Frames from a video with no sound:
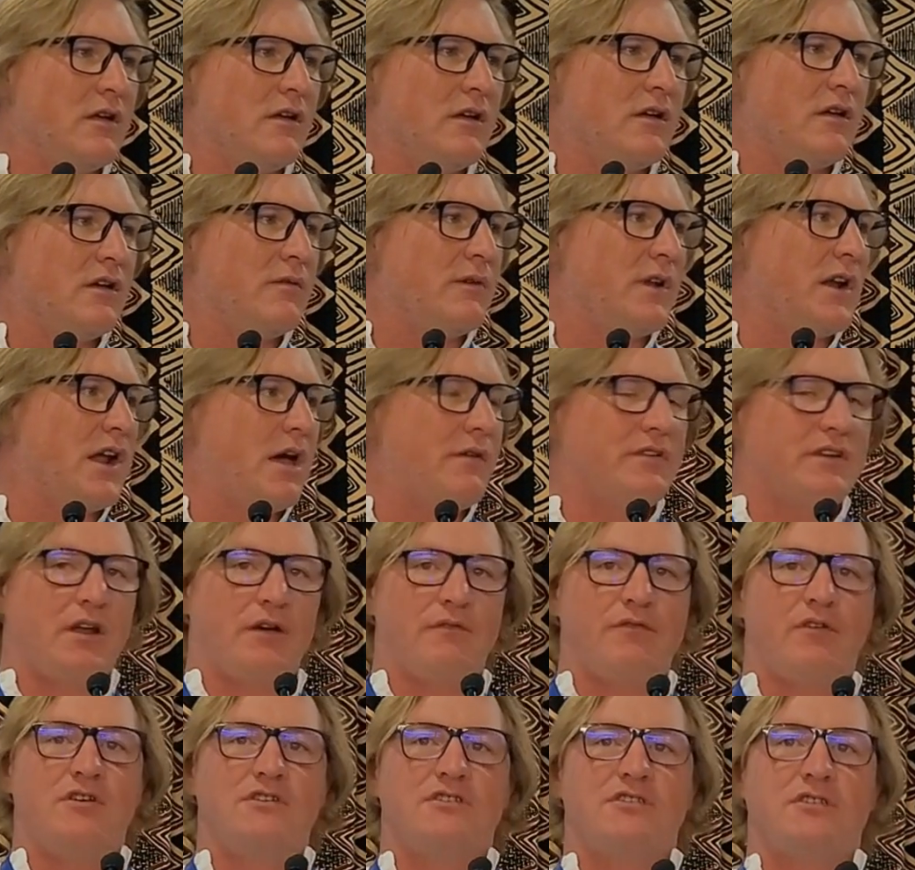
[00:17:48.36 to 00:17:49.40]
And when I have a
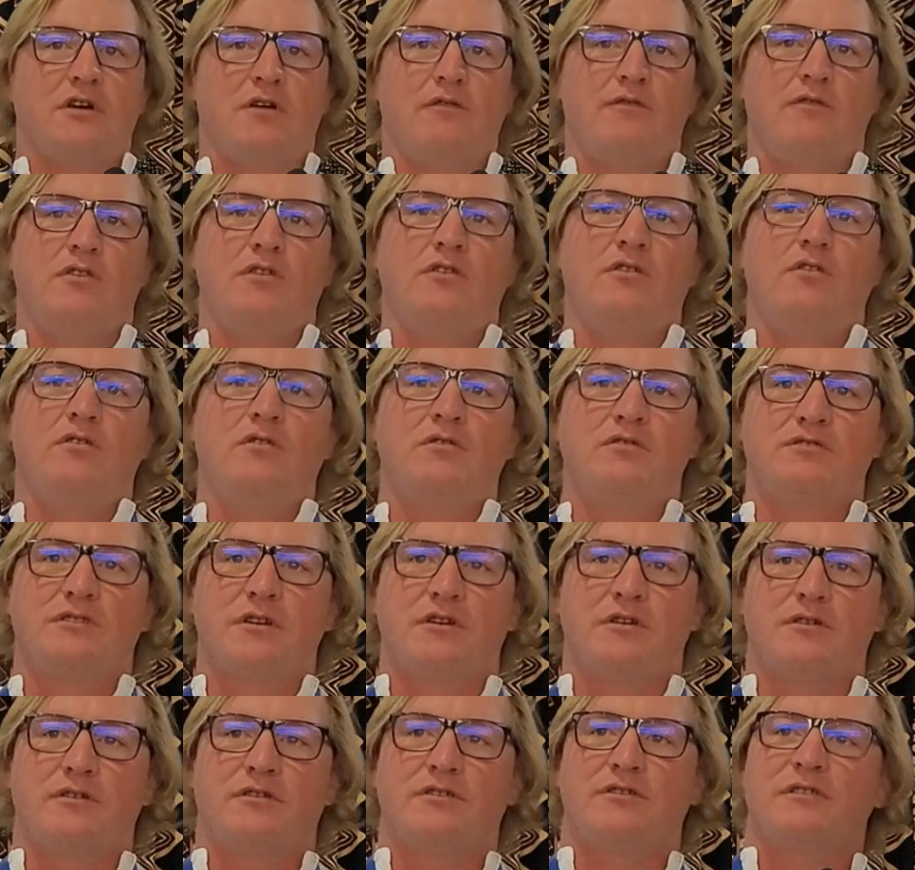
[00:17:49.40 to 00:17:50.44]
diversity of
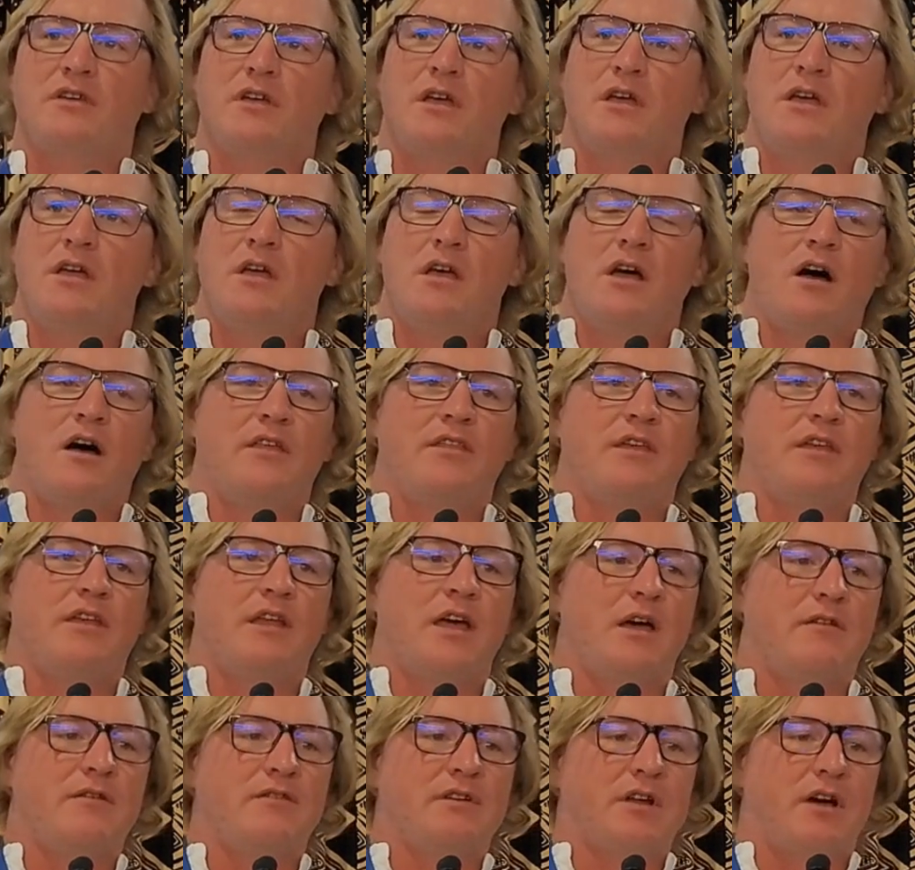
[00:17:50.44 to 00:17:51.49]
users, I then
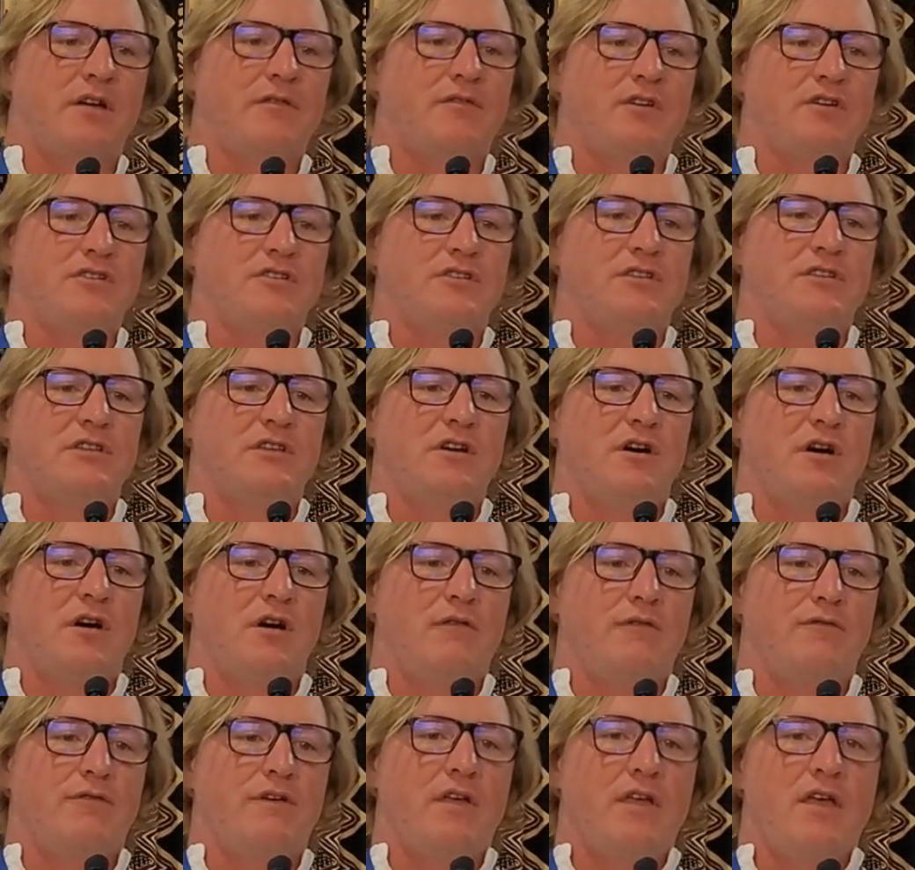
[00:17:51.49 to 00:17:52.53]
have a diversity
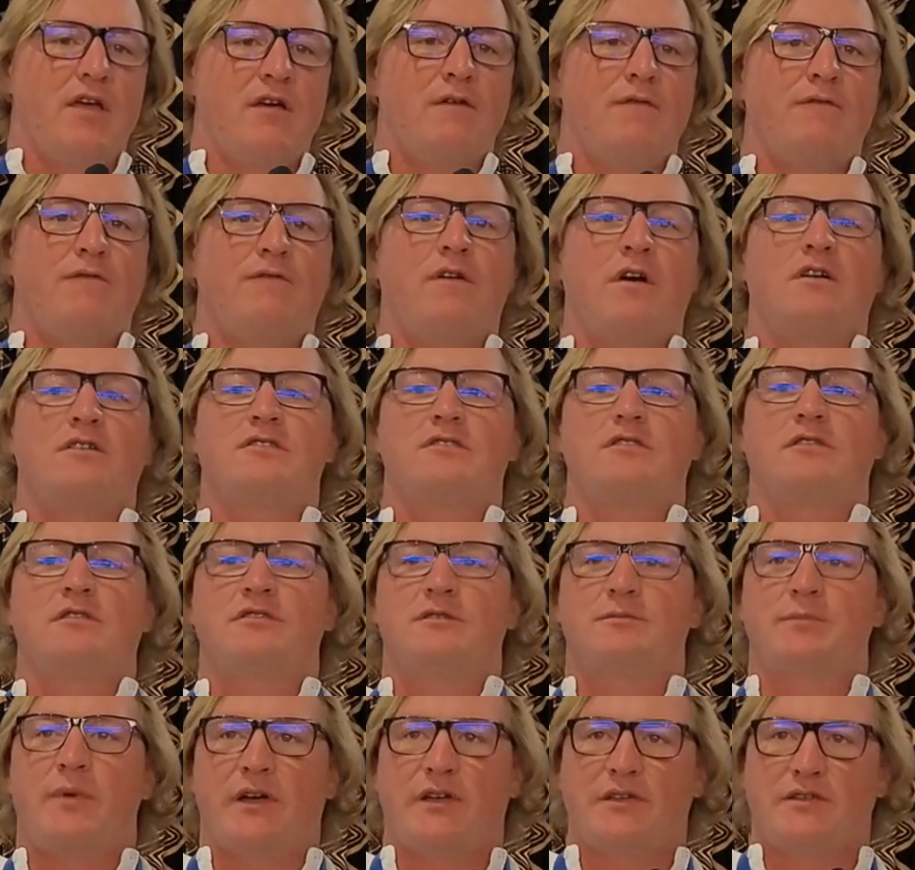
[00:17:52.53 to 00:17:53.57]
of functional
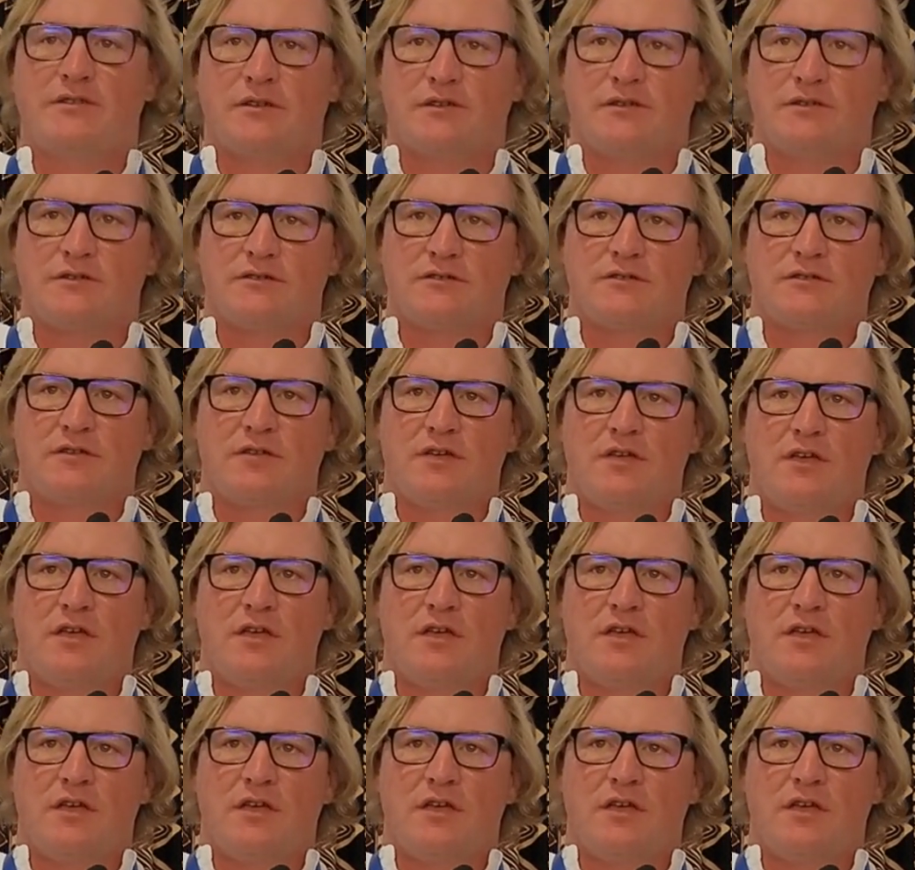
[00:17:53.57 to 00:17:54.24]
spaces.